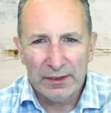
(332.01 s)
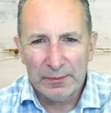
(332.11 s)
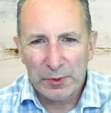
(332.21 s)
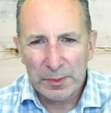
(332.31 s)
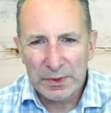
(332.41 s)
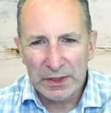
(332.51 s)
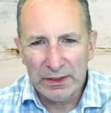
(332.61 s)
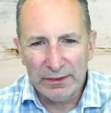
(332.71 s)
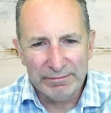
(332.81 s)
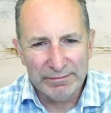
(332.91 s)

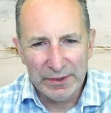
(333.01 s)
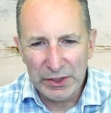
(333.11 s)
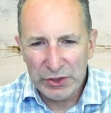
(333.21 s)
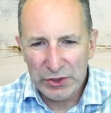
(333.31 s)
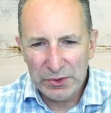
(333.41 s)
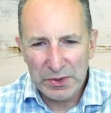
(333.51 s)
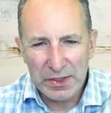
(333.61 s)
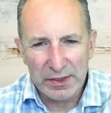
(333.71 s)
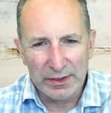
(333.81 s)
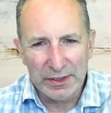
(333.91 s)
property issues,
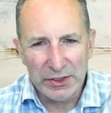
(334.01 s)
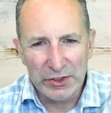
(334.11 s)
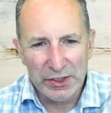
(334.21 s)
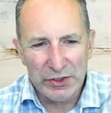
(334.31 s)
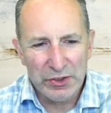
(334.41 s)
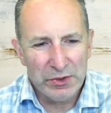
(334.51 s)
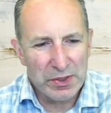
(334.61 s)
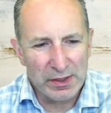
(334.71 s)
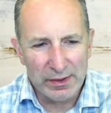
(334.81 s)
condition issues,